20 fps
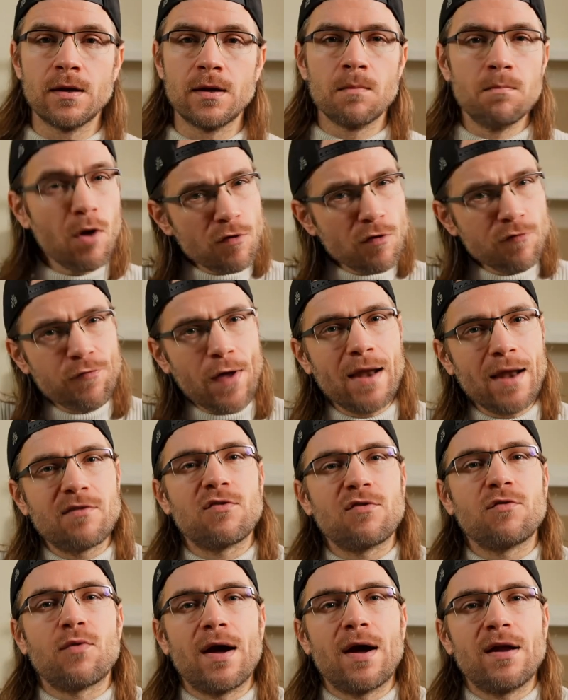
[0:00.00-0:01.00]
Most
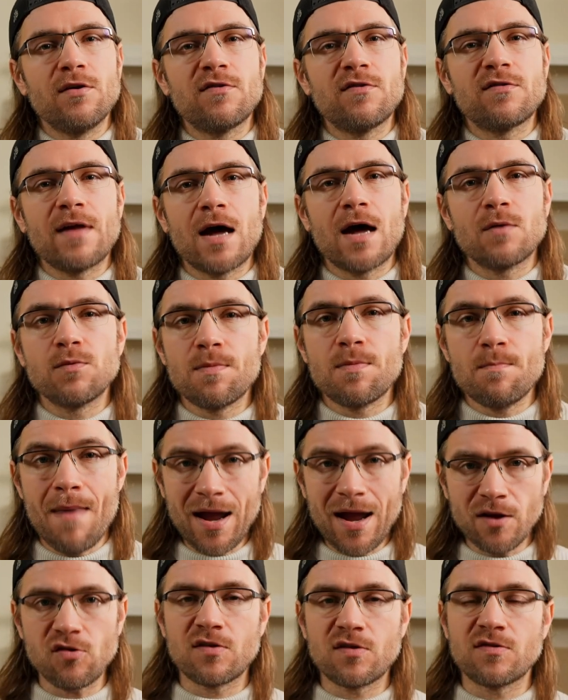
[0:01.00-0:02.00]
fantasy writers start with
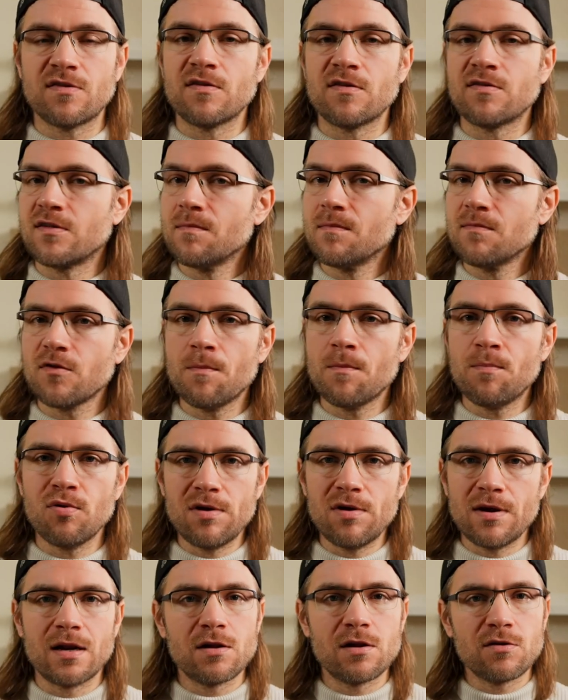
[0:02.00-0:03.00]
magic systems or
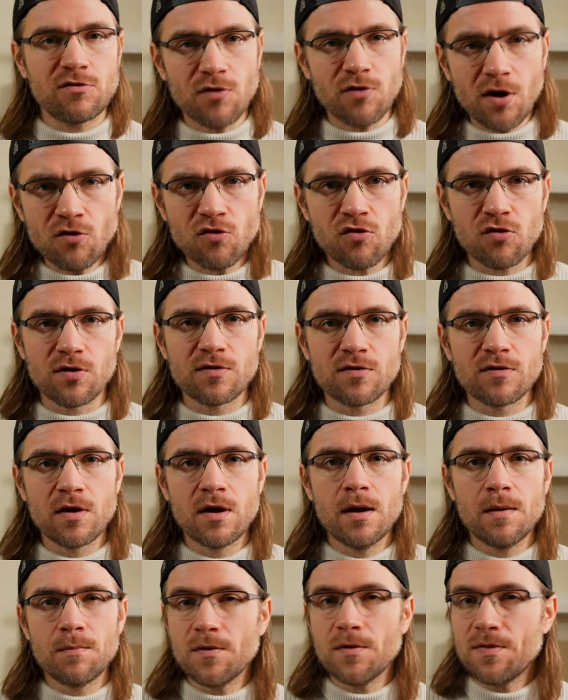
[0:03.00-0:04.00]
political structures,
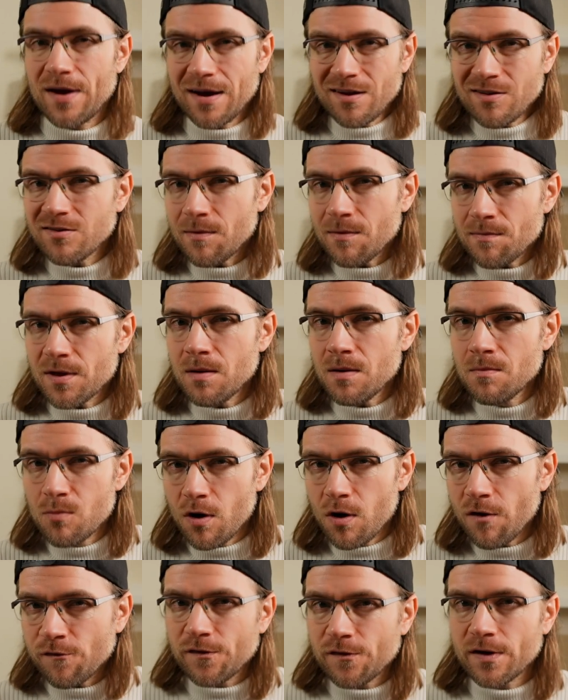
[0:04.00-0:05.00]
but there's something
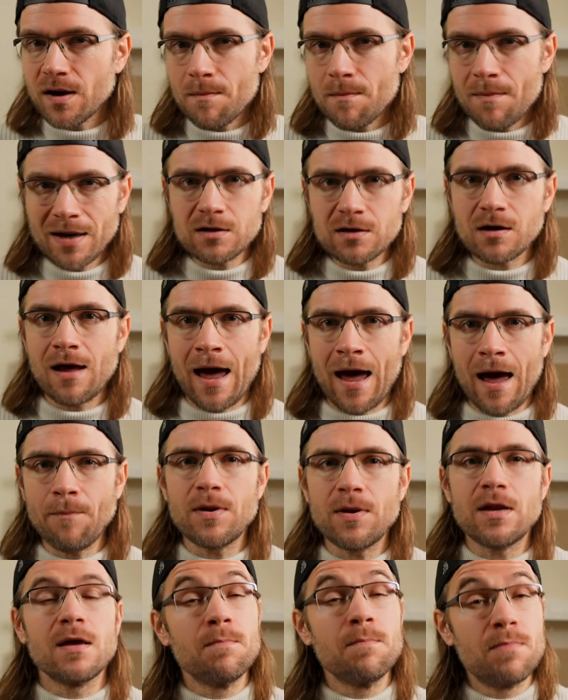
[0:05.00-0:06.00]
more fundamental
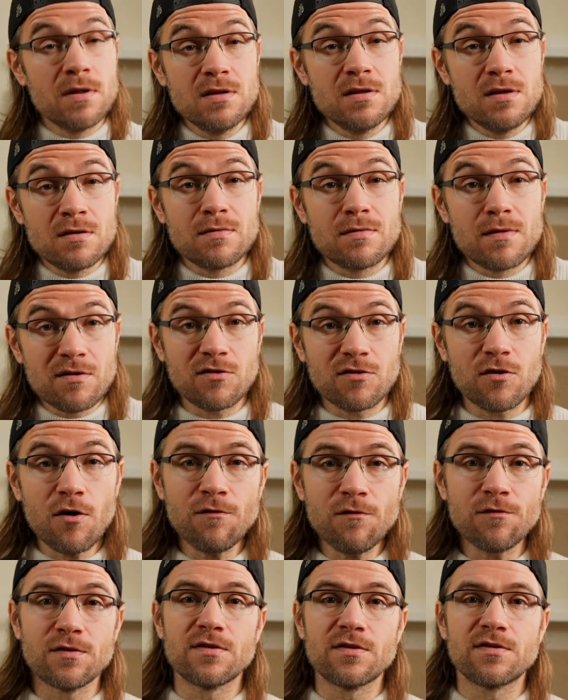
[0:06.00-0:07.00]
happening beneath the
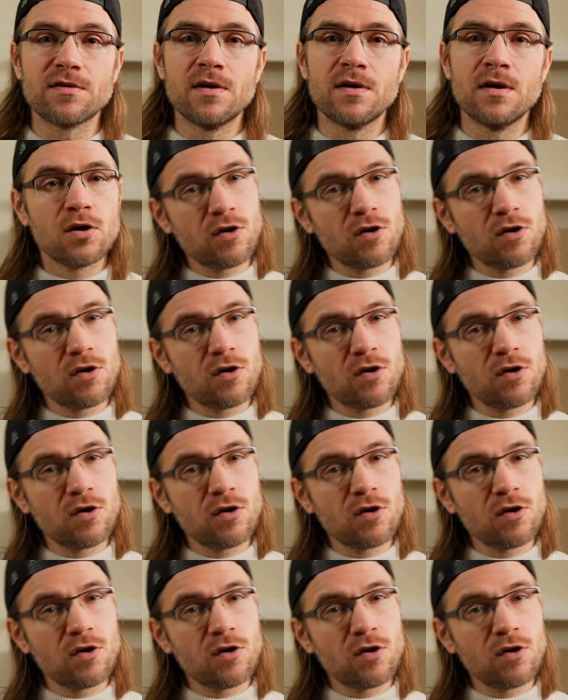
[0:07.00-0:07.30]
surface.